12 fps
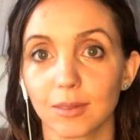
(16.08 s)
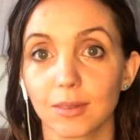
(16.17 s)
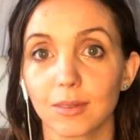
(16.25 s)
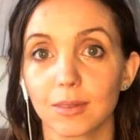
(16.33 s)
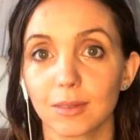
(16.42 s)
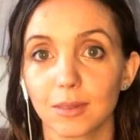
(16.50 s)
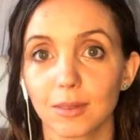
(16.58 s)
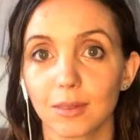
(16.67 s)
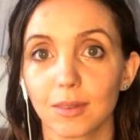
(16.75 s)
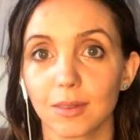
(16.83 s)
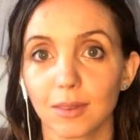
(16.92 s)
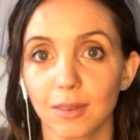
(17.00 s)

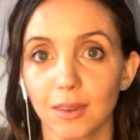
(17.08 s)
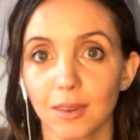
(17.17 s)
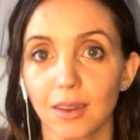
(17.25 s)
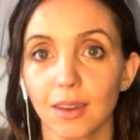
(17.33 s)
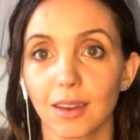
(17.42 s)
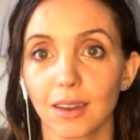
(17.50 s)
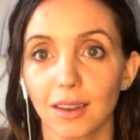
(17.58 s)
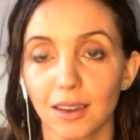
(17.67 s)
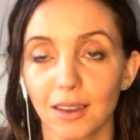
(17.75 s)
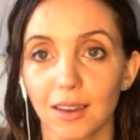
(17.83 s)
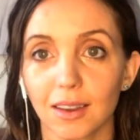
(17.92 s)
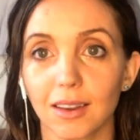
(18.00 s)

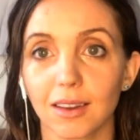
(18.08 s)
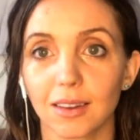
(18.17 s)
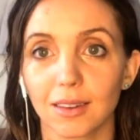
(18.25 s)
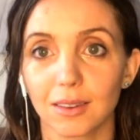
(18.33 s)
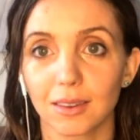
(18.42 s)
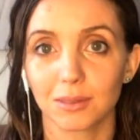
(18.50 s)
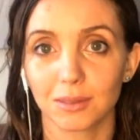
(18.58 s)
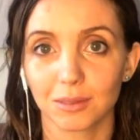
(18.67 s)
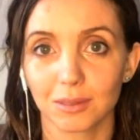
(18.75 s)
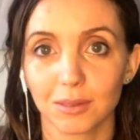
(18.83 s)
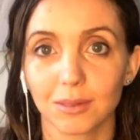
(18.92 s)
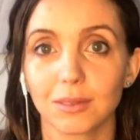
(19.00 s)

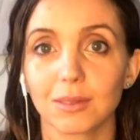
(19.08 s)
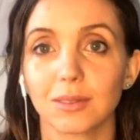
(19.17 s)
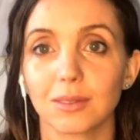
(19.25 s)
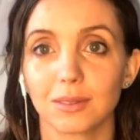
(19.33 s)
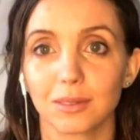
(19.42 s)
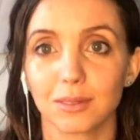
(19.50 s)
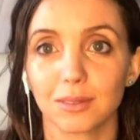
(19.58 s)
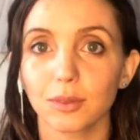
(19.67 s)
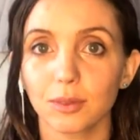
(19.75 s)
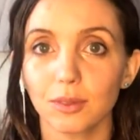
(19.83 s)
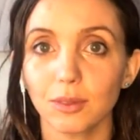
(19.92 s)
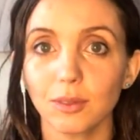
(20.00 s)

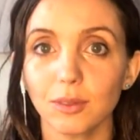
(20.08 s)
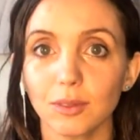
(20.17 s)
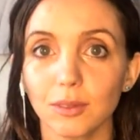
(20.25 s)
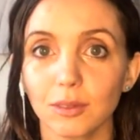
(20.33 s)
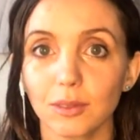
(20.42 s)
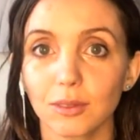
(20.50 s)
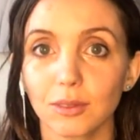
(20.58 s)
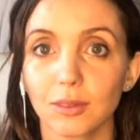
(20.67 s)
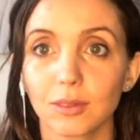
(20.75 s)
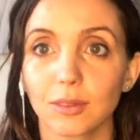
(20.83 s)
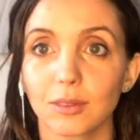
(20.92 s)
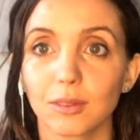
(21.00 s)

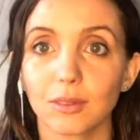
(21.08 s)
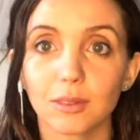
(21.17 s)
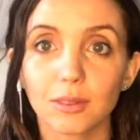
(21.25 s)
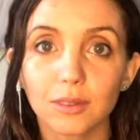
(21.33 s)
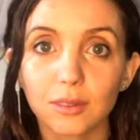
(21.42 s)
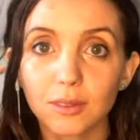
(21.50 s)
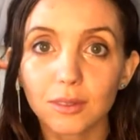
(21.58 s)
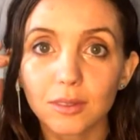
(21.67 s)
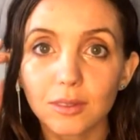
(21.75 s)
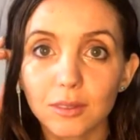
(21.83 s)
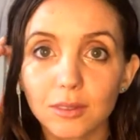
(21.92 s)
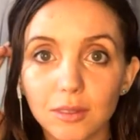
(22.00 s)

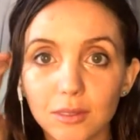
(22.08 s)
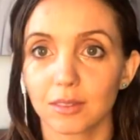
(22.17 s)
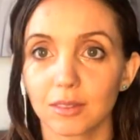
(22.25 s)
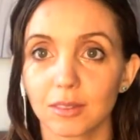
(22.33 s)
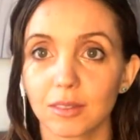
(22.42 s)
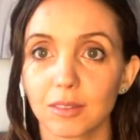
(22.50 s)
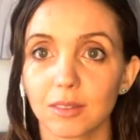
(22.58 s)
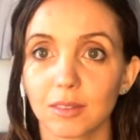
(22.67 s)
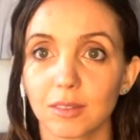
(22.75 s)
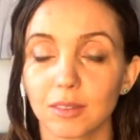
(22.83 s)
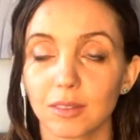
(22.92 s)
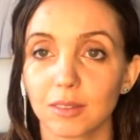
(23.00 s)

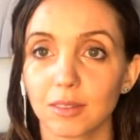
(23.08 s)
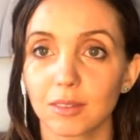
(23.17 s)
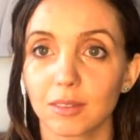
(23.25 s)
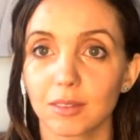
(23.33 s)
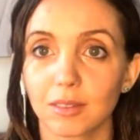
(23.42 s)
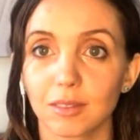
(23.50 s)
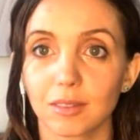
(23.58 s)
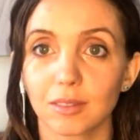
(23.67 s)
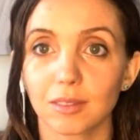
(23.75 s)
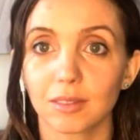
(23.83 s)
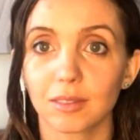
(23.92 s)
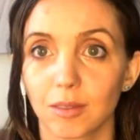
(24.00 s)
(silent)